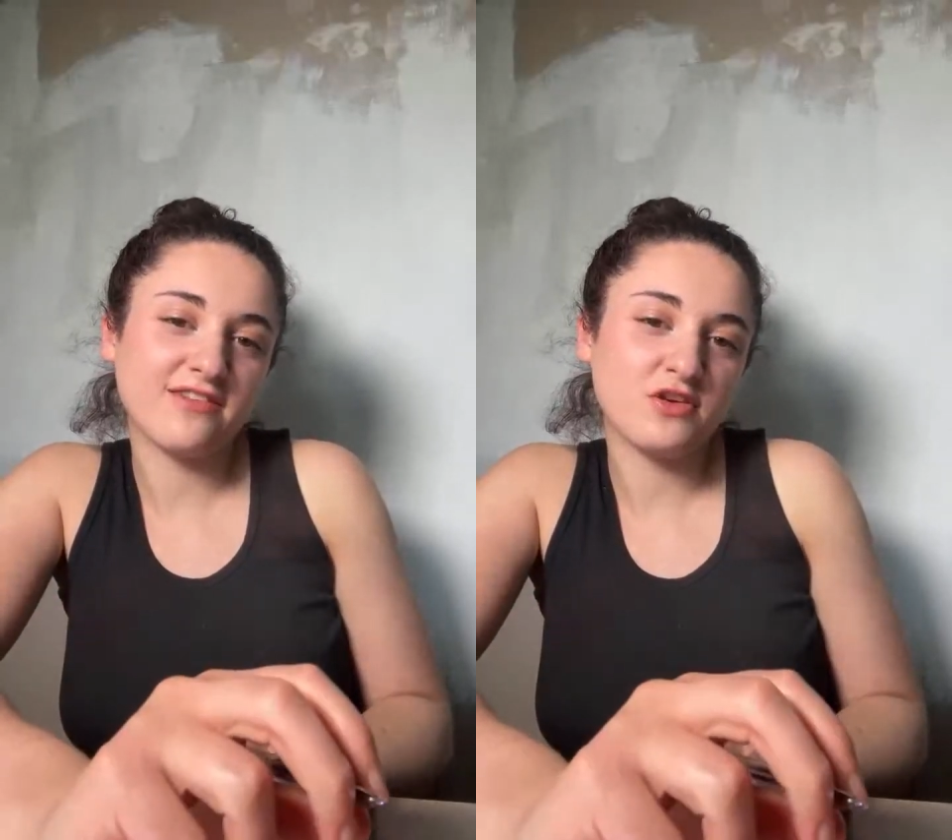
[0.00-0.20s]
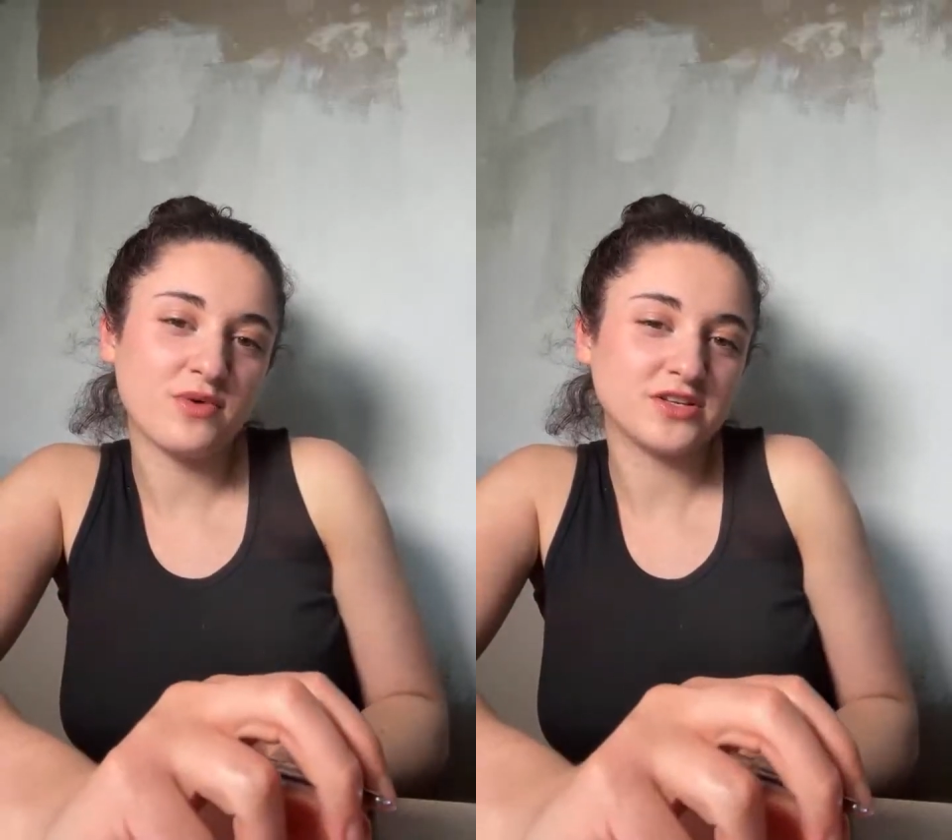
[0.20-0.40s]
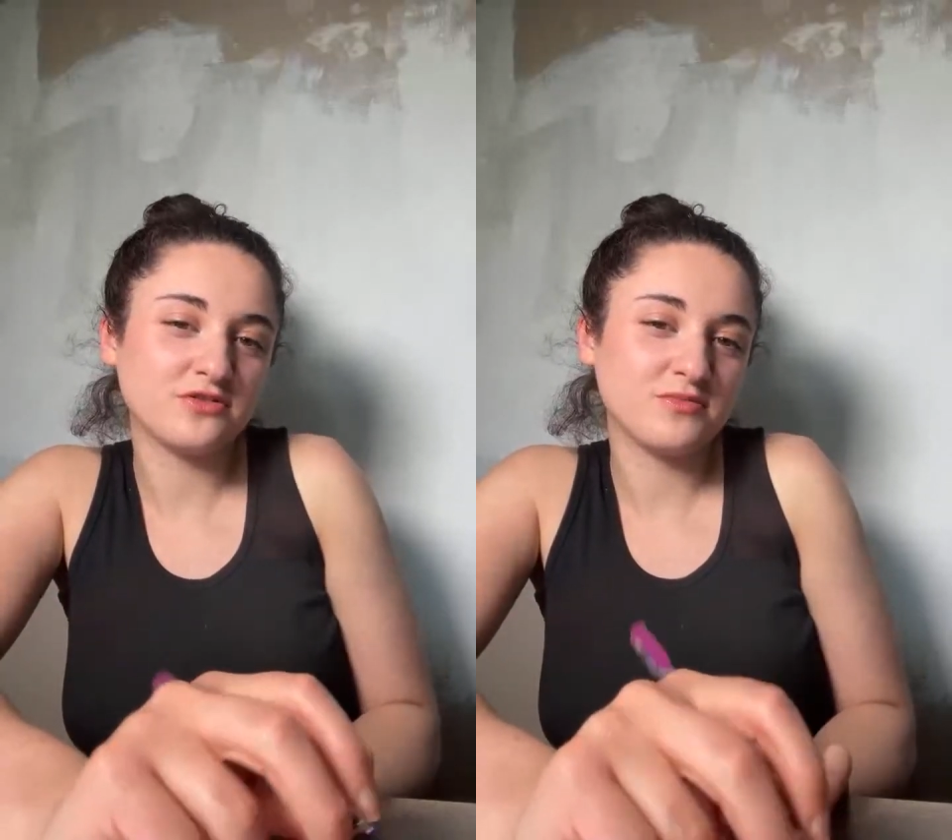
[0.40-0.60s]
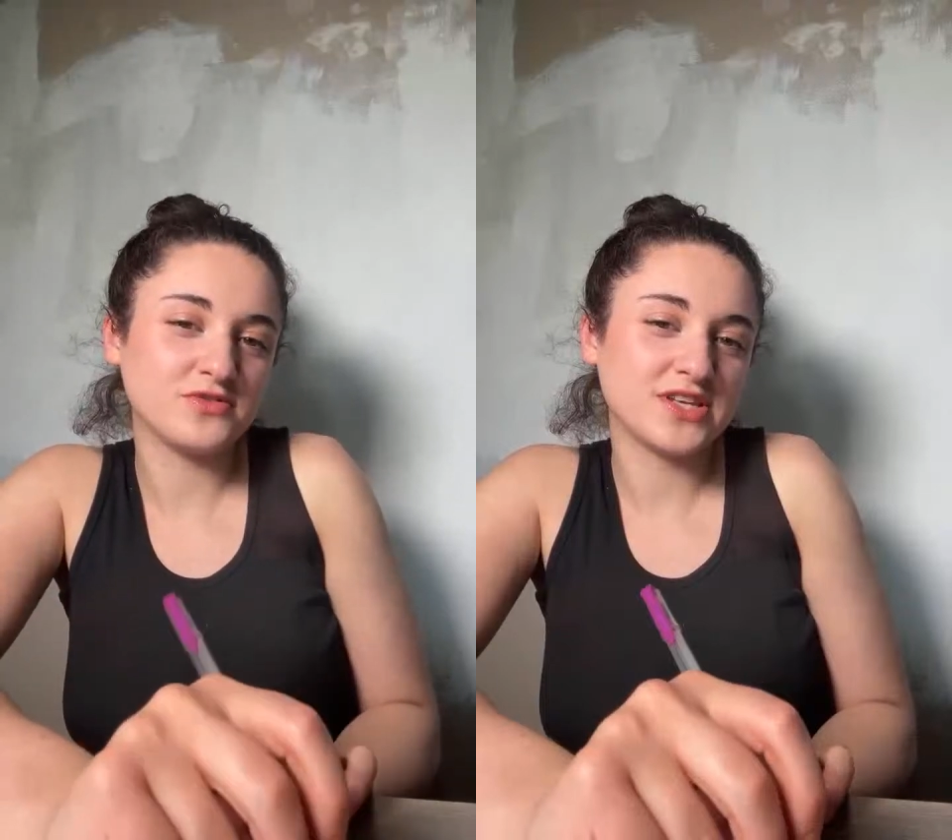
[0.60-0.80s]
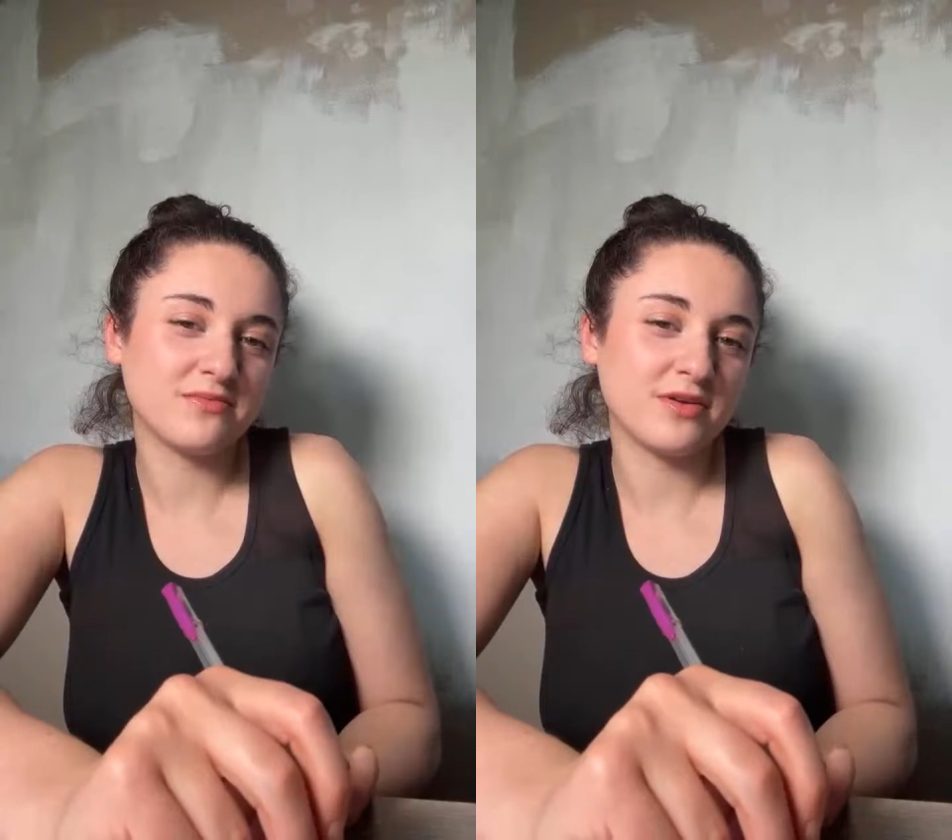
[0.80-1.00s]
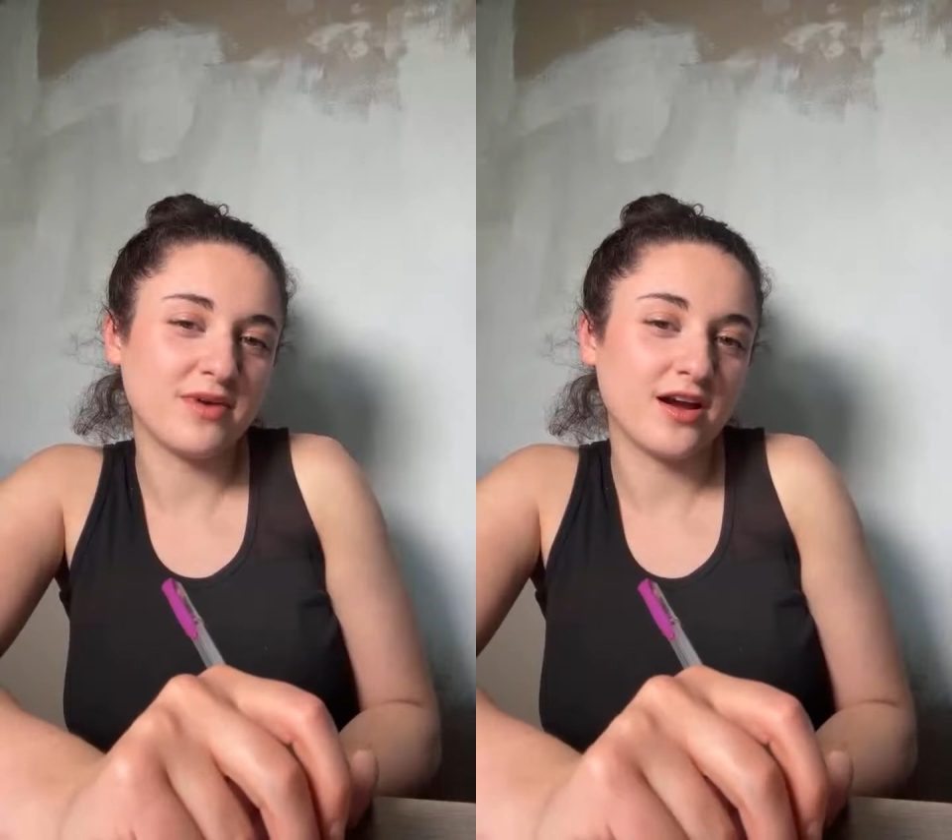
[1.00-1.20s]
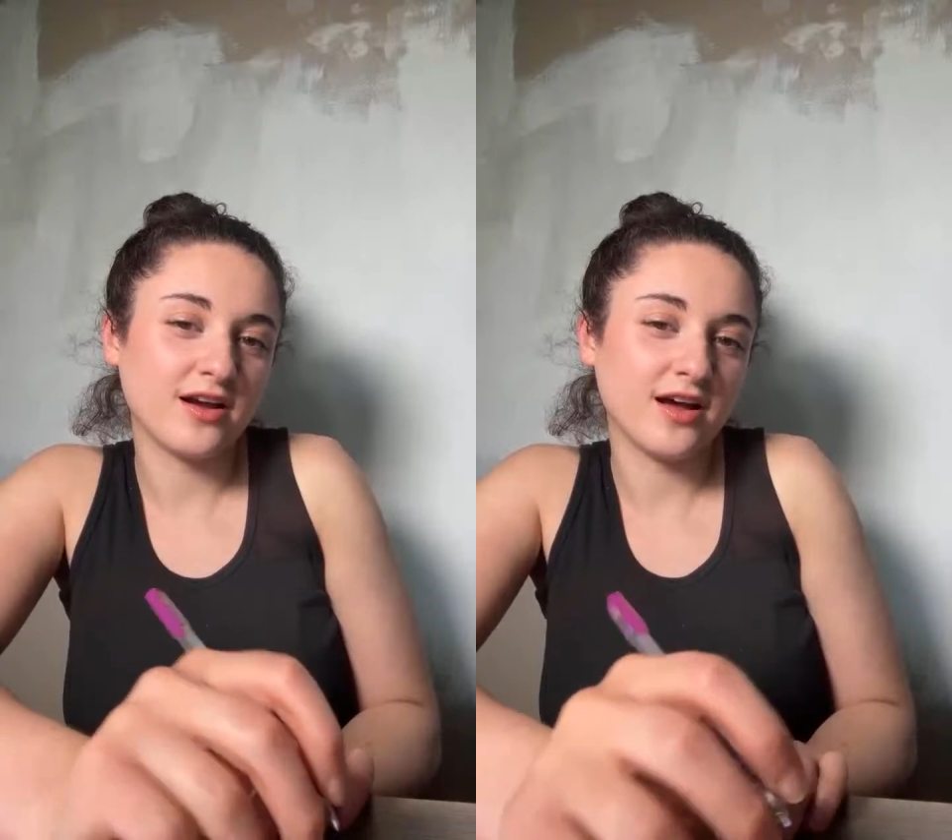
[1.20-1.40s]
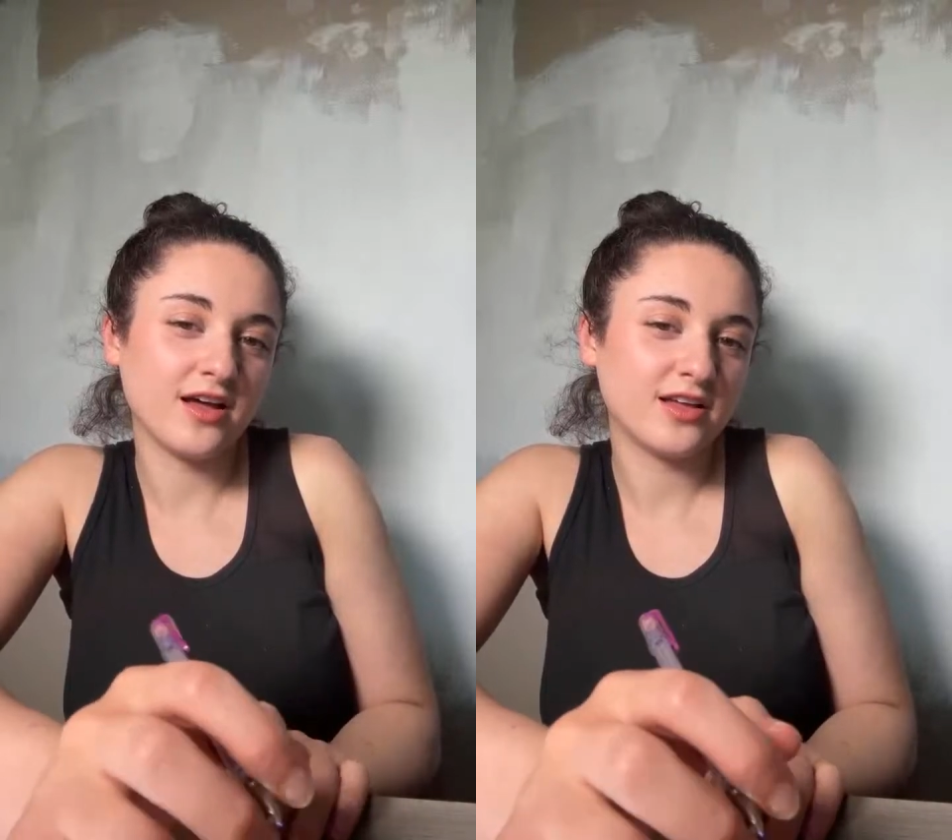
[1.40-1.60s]
if you went to a museum in
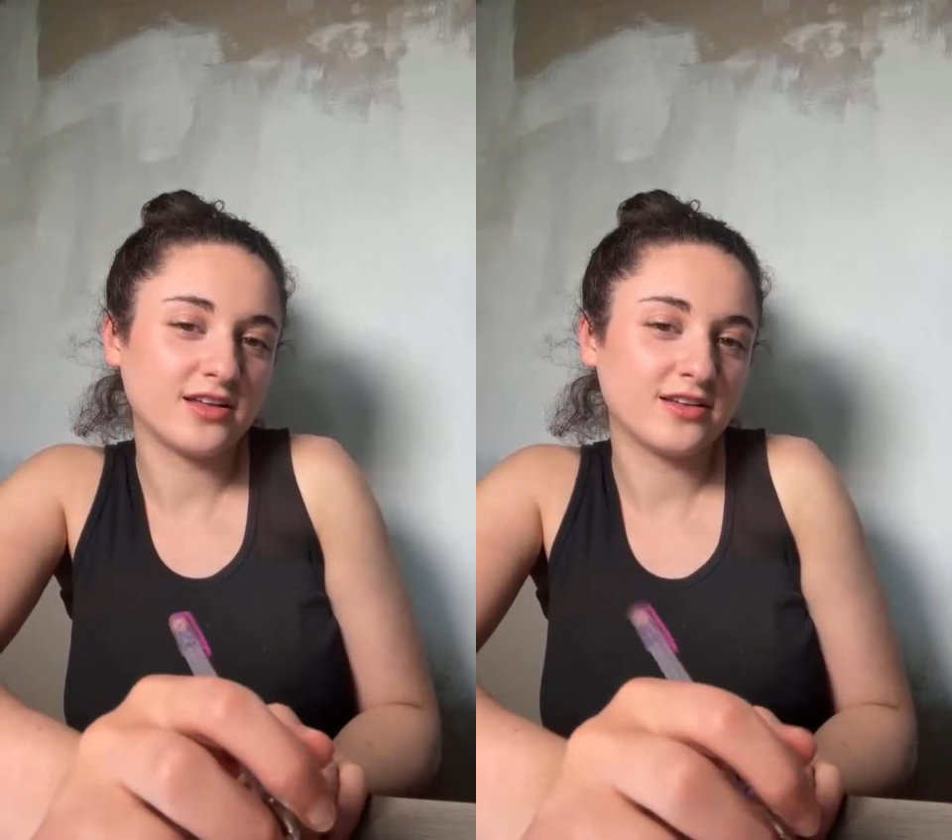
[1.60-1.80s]
America?